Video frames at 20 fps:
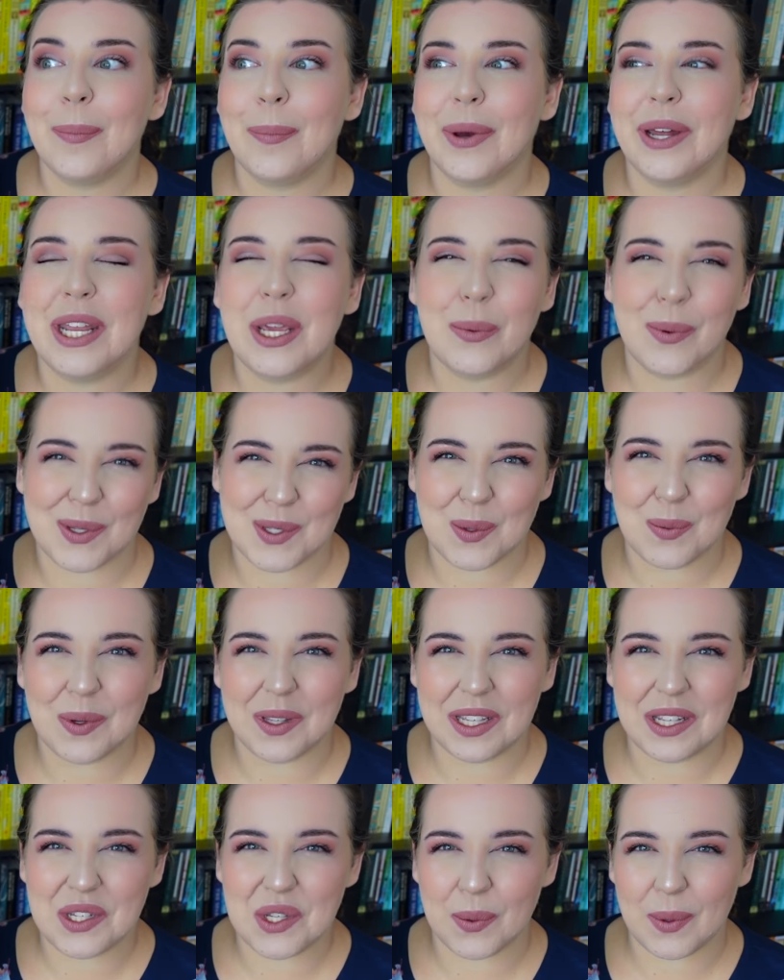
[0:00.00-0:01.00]
But he wasn't
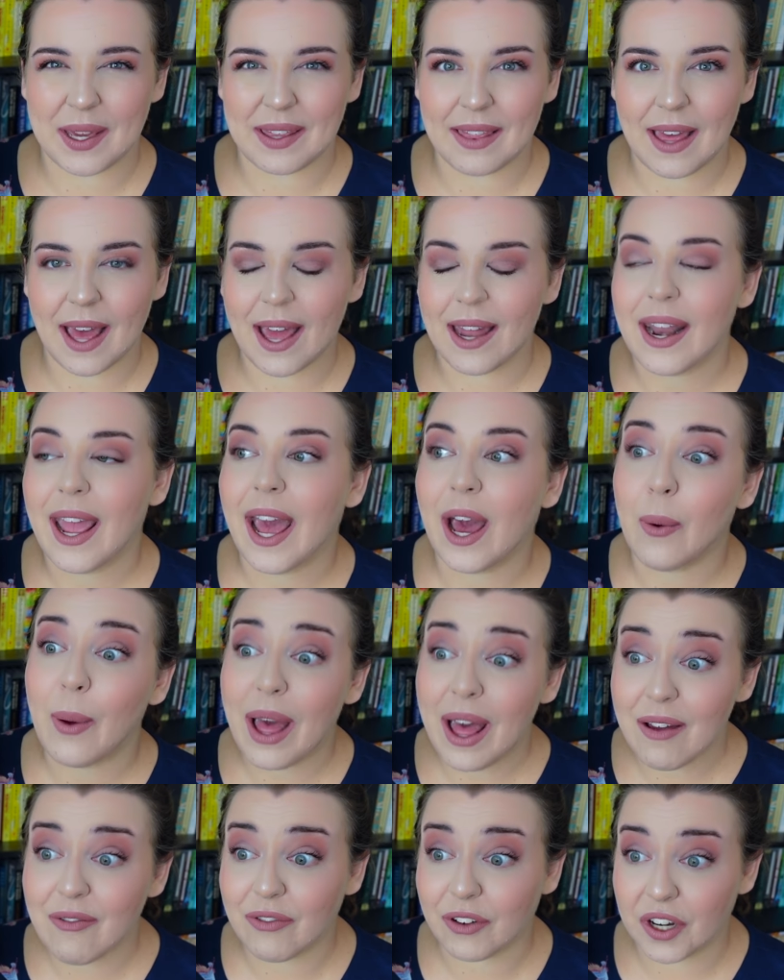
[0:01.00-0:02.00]
really doing that.
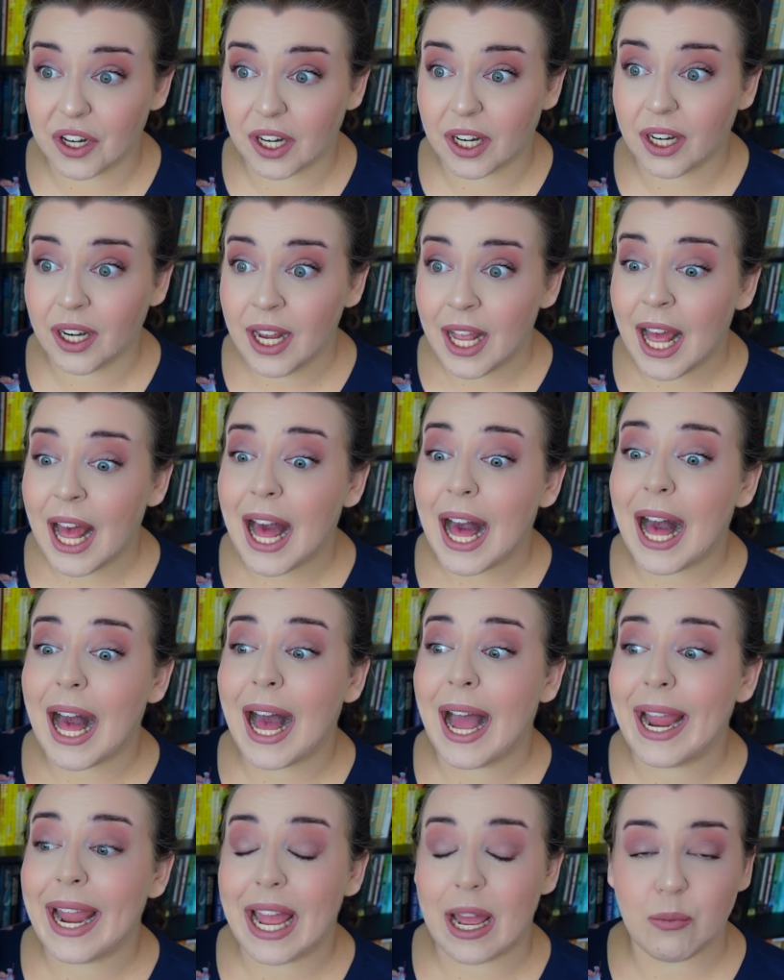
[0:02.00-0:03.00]
However,
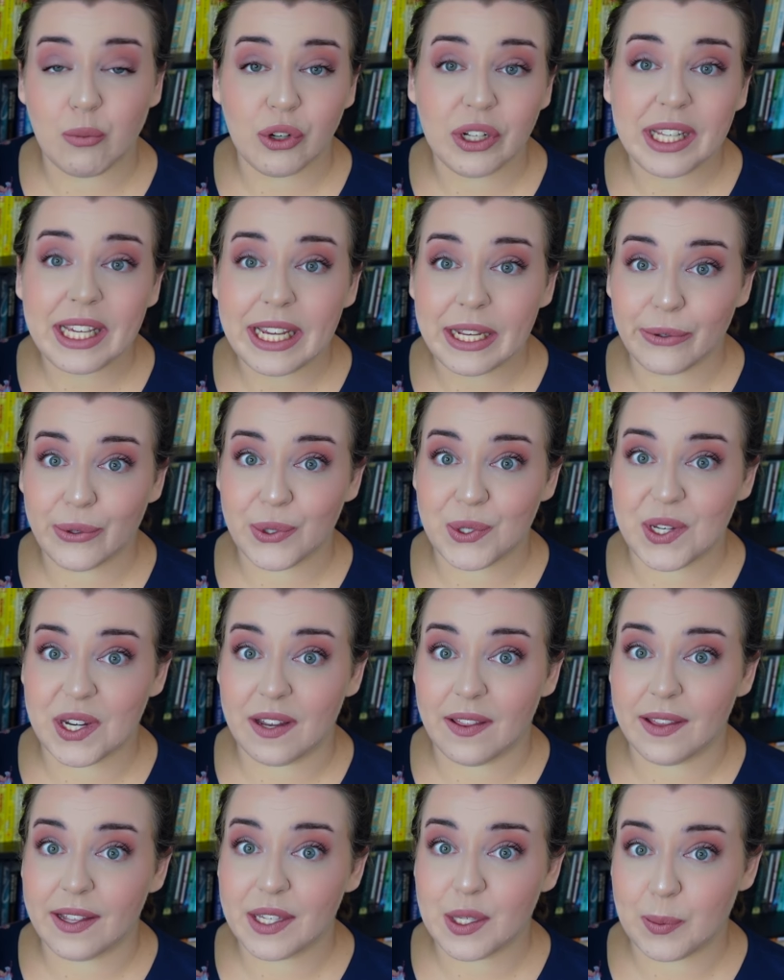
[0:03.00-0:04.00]
I am really
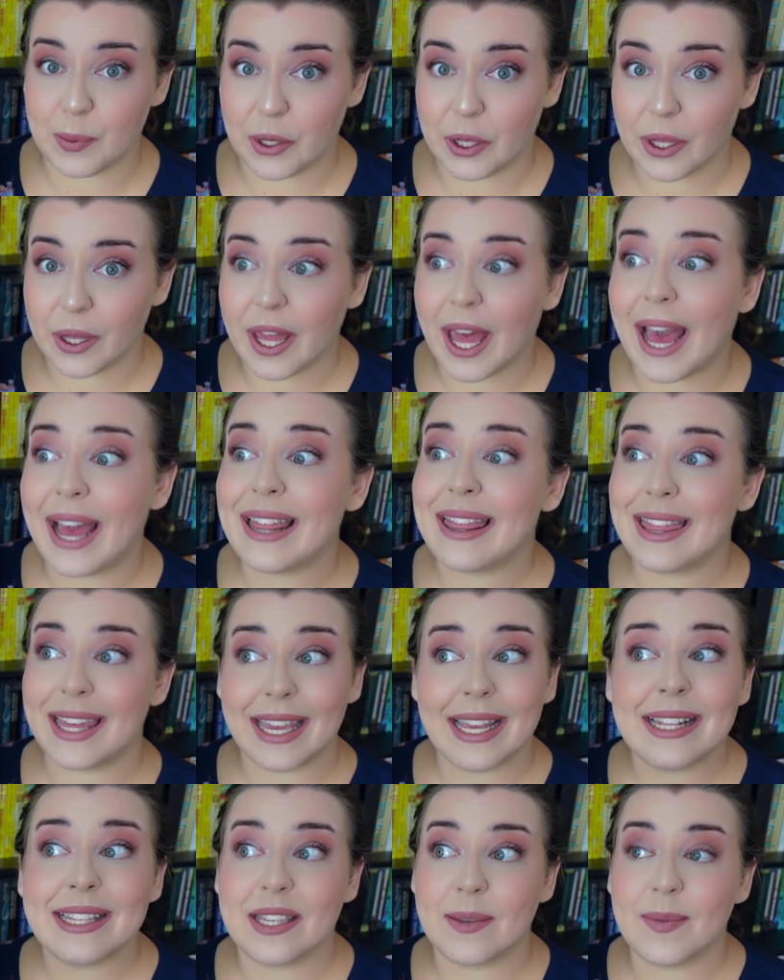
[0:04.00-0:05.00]
interested in this book. I
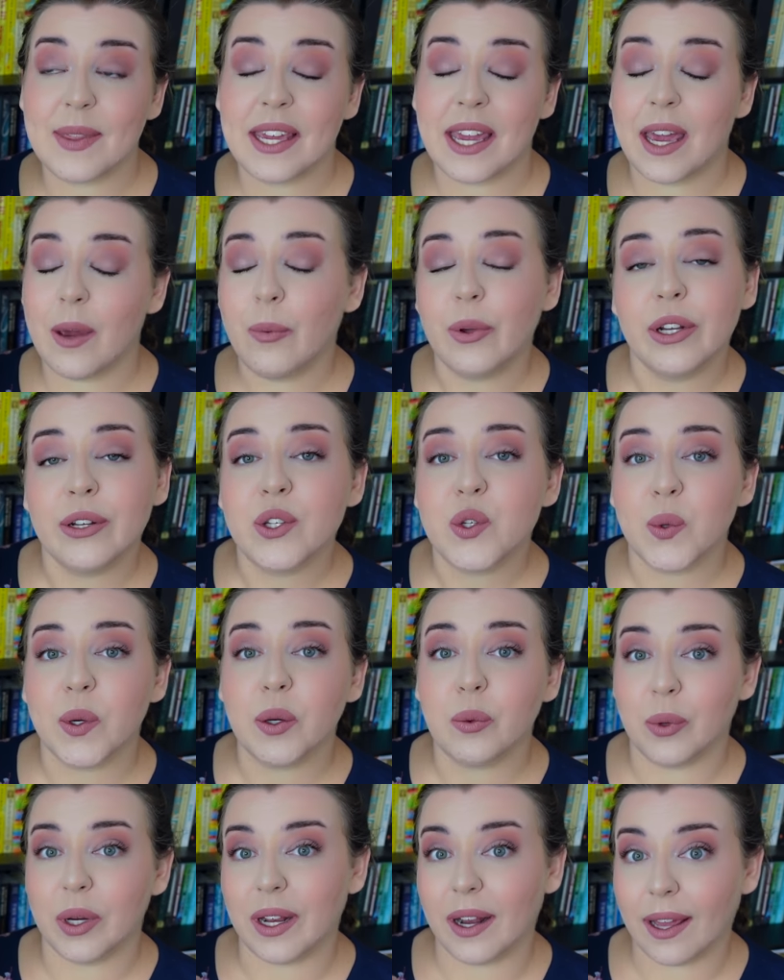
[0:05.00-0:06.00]
think it's something I would
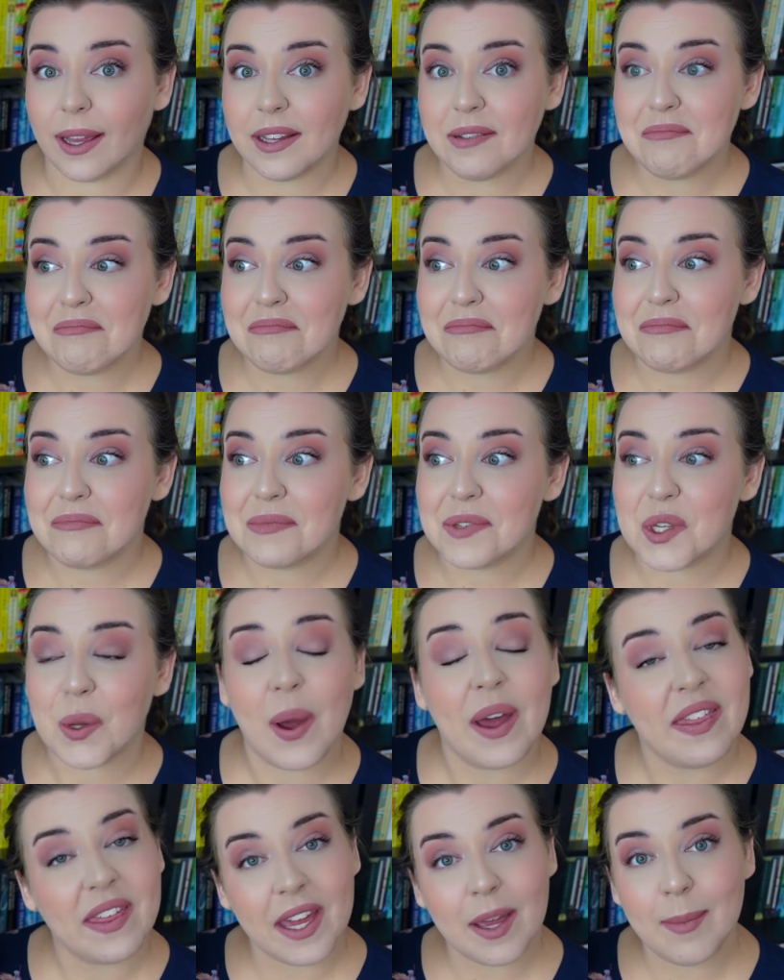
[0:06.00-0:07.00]
enjoy reading
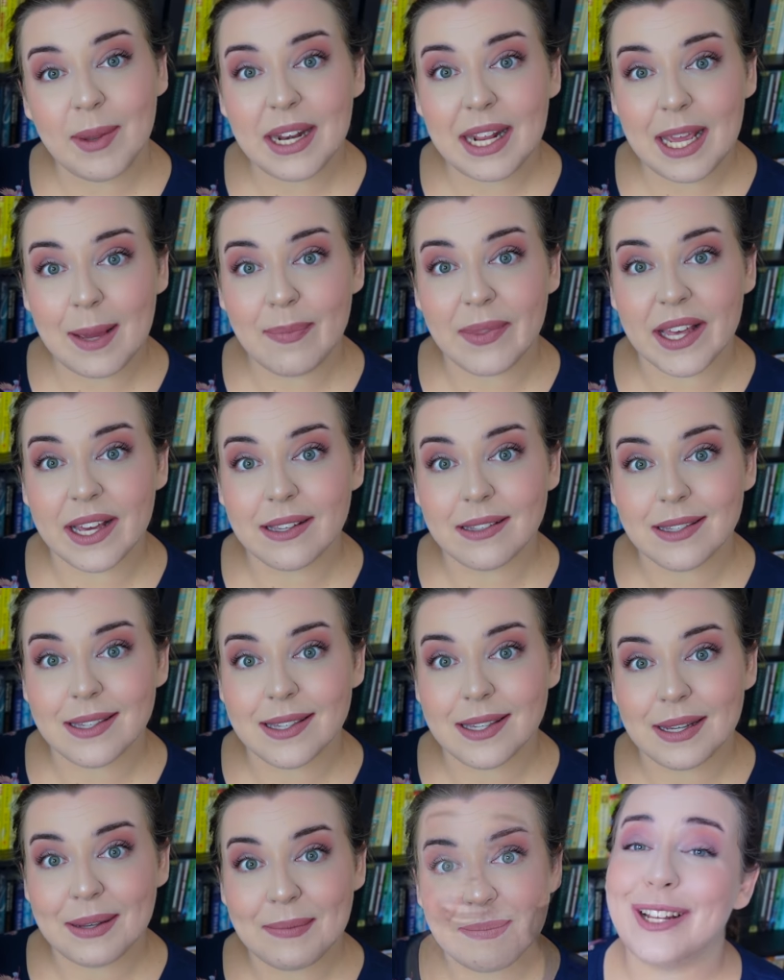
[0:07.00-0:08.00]
so I think I'm going to keep this.